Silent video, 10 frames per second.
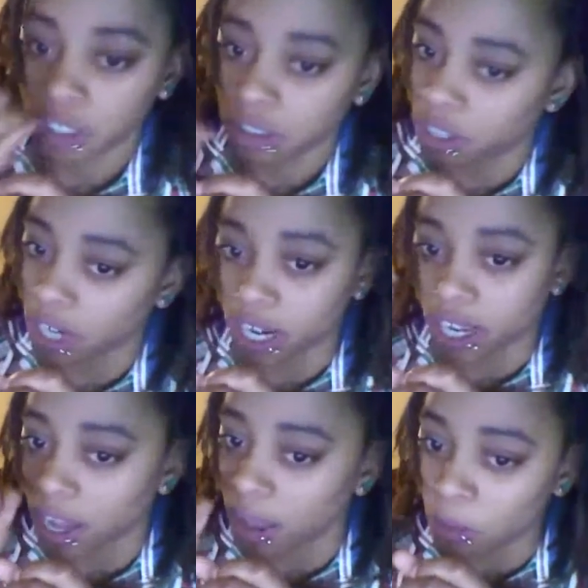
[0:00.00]
they're going
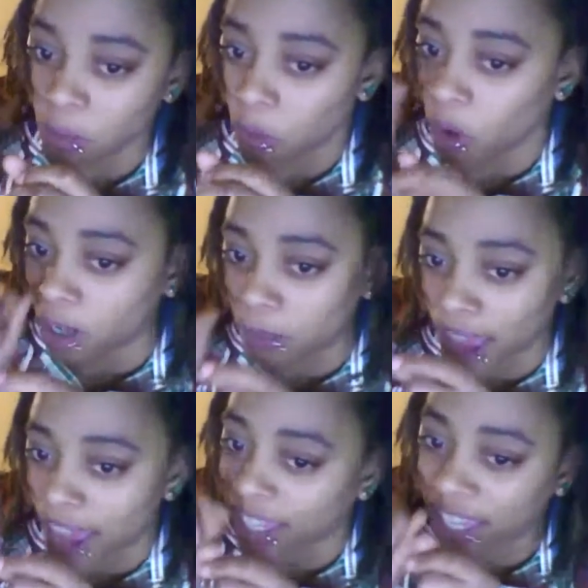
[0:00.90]
to come rolling
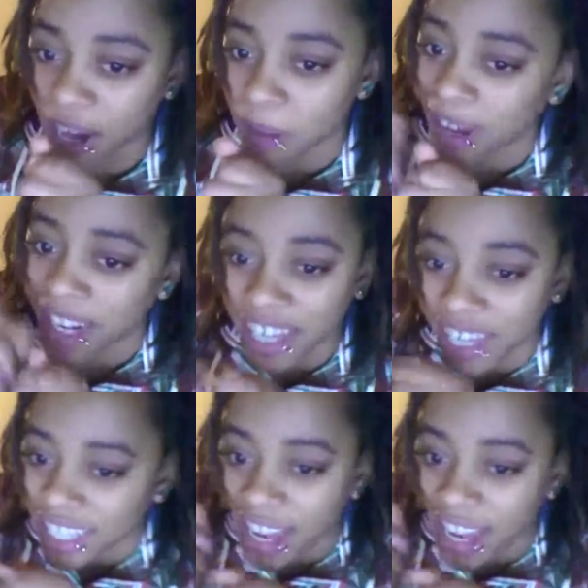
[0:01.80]
back like everybody does.